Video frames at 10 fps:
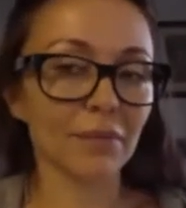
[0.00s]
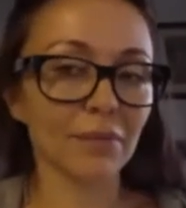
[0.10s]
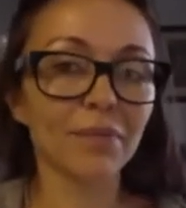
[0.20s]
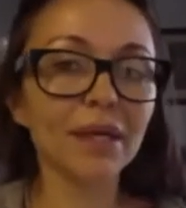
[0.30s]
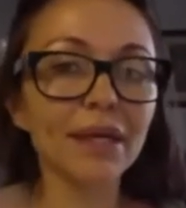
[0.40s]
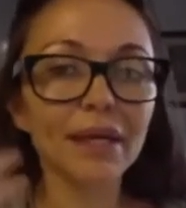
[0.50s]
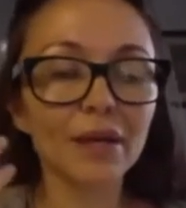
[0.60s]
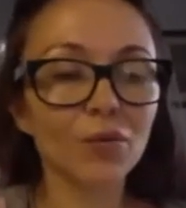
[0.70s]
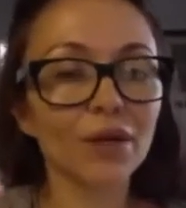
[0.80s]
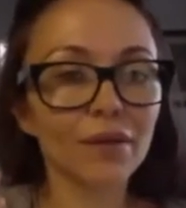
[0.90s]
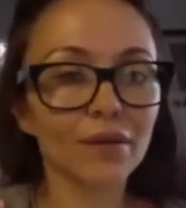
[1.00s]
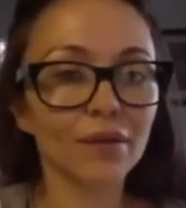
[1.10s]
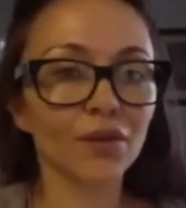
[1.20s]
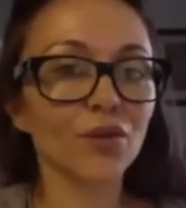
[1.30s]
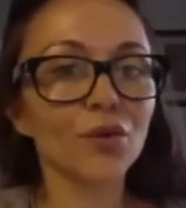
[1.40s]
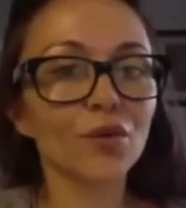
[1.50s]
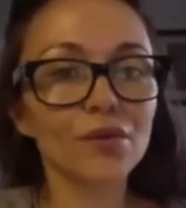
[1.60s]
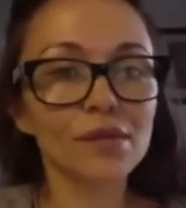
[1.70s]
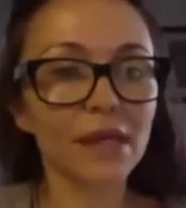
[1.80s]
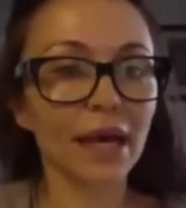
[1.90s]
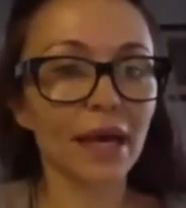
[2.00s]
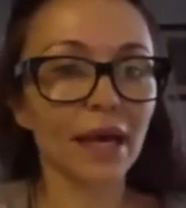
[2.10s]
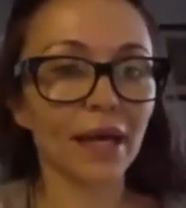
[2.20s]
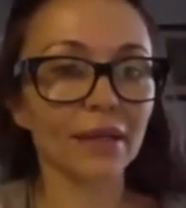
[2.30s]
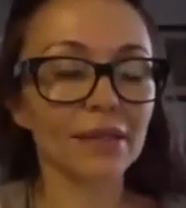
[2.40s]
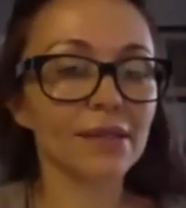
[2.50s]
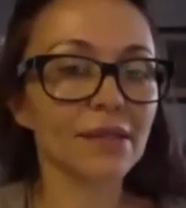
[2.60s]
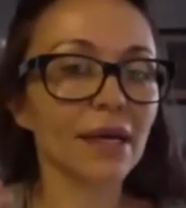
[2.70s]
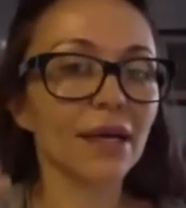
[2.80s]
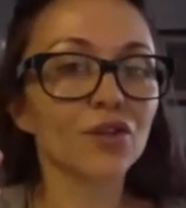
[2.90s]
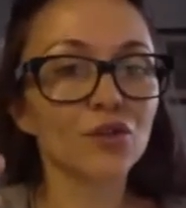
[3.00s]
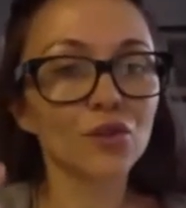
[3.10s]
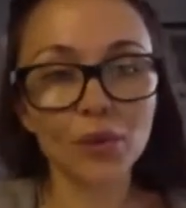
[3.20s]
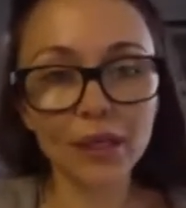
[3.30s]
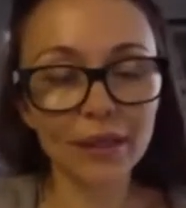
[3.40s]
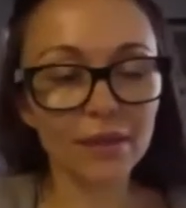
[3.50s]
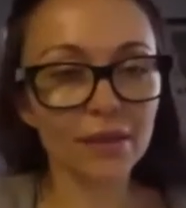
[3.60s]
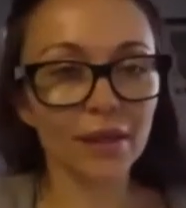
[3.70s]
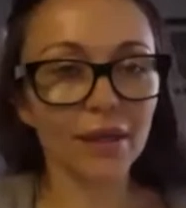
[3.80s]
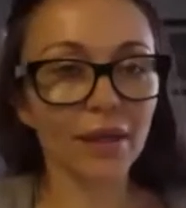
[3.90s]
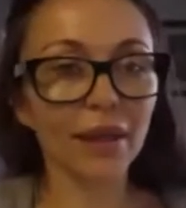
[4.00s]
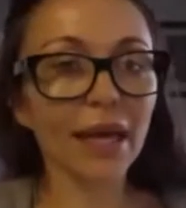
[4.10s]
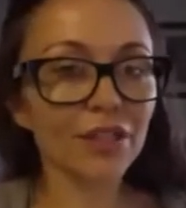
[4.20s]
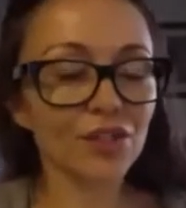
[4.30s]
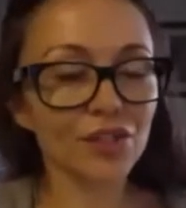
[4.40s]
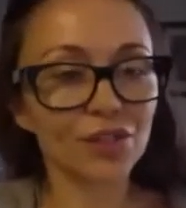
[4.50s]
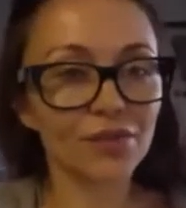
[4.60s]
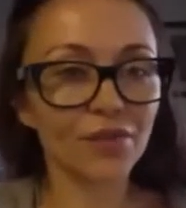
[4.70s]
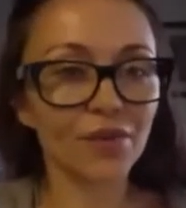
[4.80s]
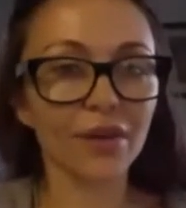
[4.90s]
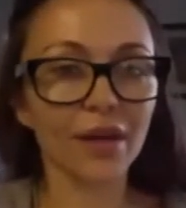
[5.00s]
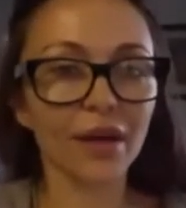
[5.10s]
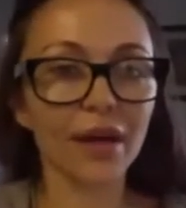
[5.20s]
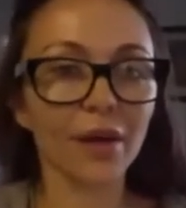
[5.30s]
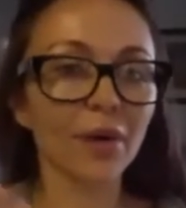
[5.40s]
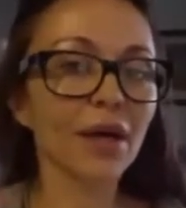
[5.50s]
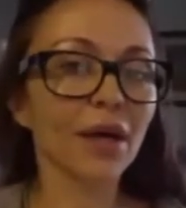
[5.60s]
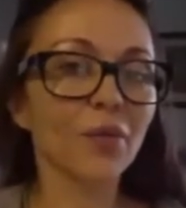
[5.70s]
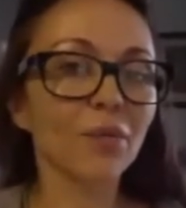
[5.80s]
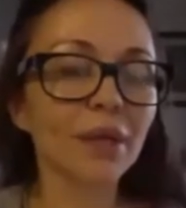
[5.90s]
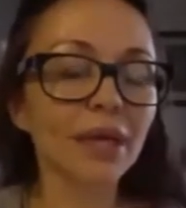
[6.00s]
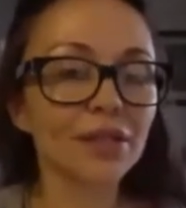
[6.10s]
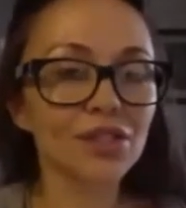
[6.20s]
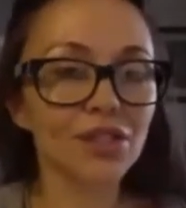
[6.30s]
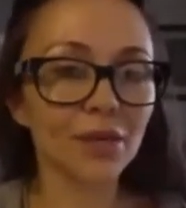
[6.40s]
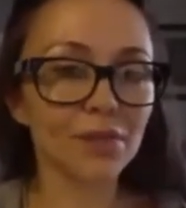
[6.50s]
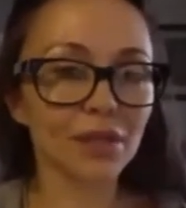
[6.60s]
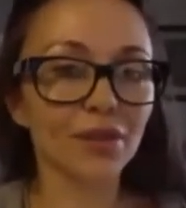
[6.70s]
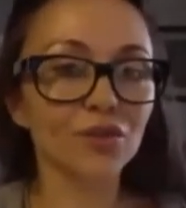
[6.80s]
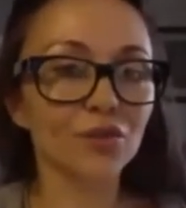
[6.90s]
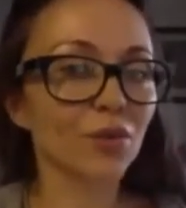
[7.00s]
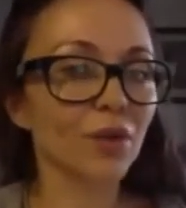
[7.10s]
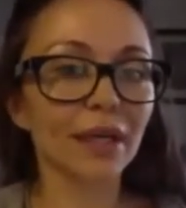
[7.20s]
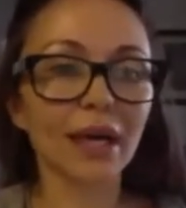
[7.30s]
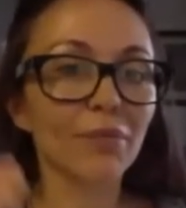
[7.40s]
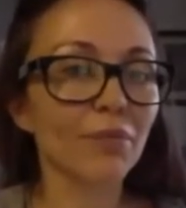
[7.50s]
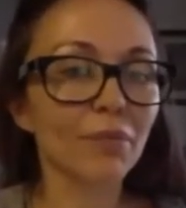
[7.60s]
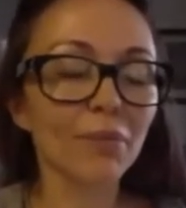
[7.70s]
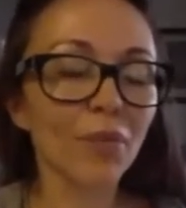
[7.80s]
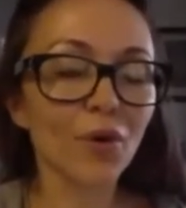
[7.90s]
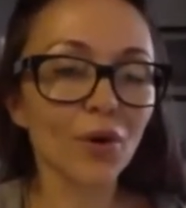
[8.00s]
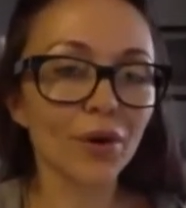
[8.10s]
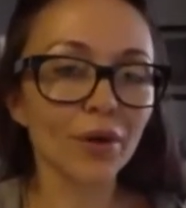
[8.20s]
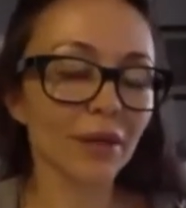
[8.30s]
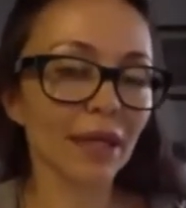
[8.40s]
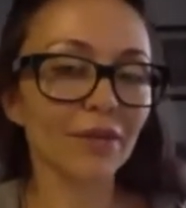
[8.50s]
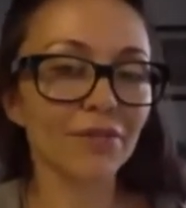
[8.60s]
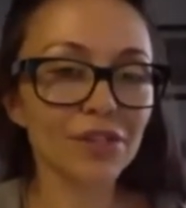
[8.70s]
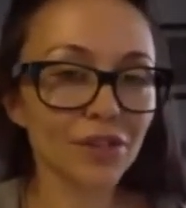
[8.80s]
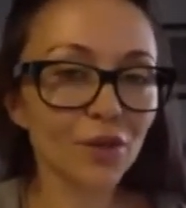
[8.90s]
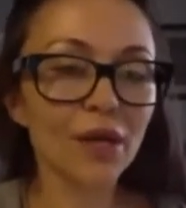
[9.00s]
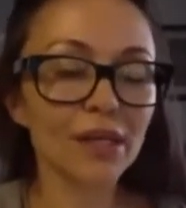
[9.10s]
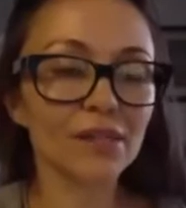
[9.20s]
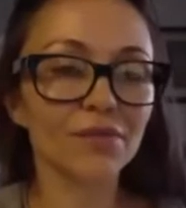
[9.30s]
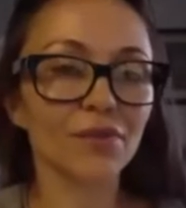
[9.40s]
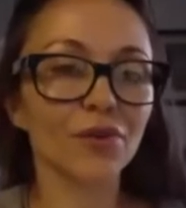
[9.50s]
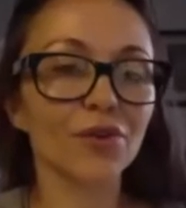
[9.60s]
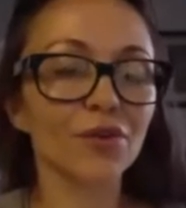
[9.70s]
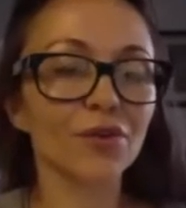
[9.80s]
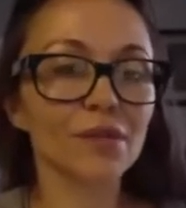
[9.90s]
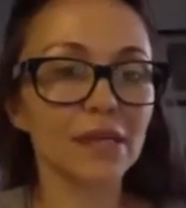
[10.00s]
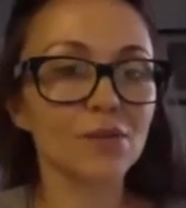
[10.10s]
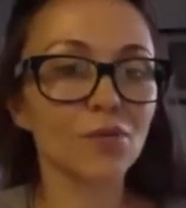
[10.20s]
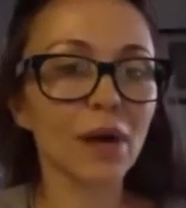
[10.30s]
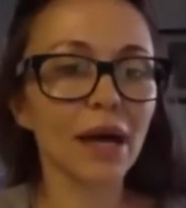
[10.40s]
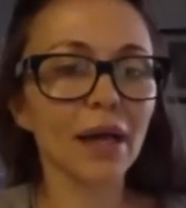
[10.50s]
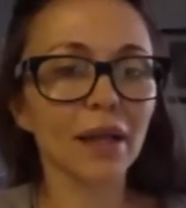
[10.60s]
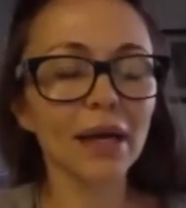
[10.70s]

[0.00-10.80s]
being with the youths and doing the lectures for them, me and James are doing more like vision quest for youths as well.